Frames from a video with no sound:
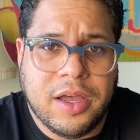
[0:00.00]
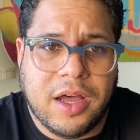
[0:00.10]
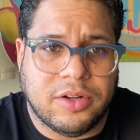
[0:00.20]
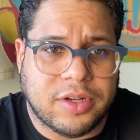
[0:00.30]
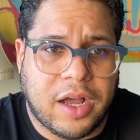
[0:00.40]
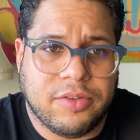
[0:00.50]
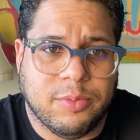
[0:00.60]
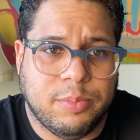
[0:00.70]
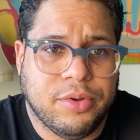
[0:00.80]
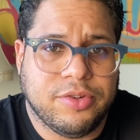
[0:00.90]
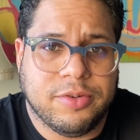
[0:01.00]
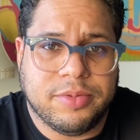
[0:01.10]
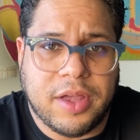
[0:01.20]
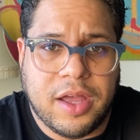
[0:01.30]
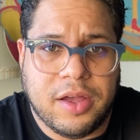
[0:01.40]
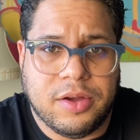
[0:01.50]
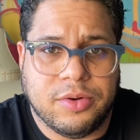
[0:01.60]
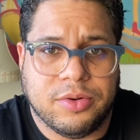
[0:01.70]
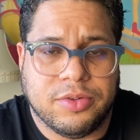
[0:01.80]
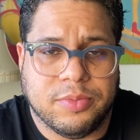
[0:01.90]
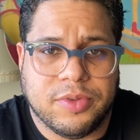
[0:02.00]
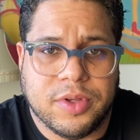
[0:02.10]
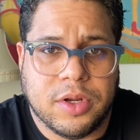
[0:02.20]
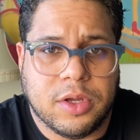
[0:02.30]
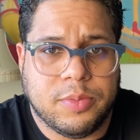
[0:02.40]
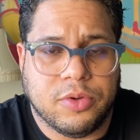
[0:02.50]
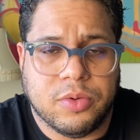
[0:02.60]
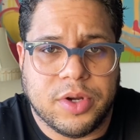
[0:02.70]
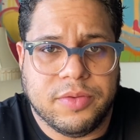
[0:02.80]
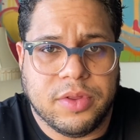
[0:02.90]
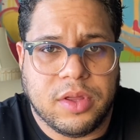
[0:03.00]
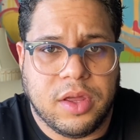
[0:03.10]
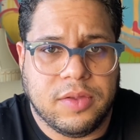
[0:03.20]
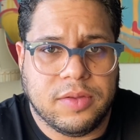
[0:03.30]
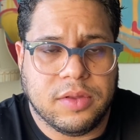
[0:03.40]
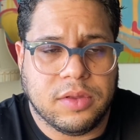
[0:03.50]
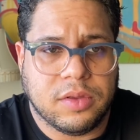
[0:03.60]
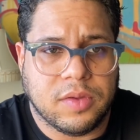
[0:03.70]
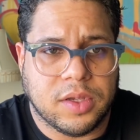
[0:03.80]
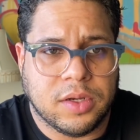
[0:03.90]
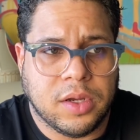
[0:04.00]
I'll knock some push-ups out or some sit-ups or whatever the case is, and